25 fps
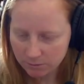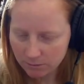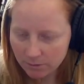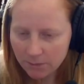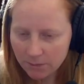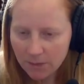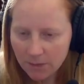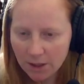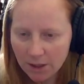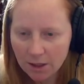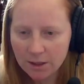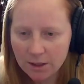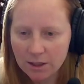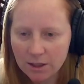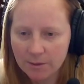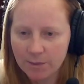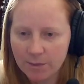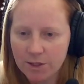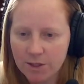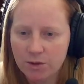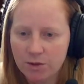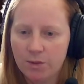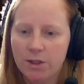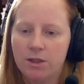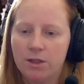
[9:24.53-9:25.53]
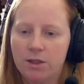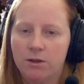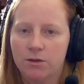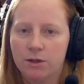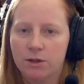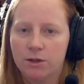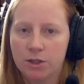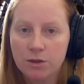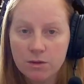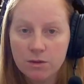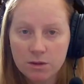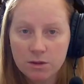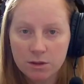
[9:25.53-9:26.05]
And then between your
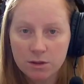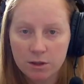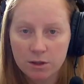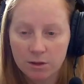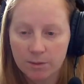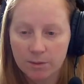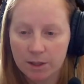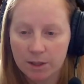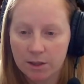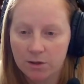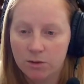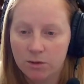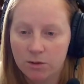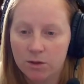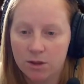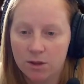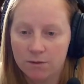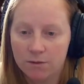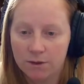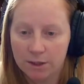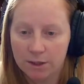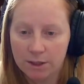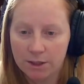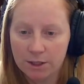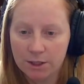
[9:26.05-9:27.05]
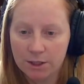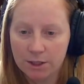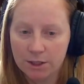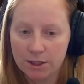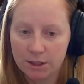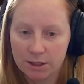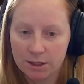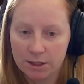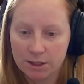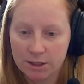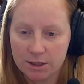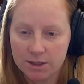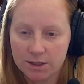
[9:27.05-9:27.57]
user command, whoever
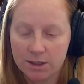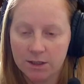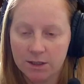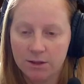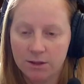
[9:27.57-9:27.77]
initiates it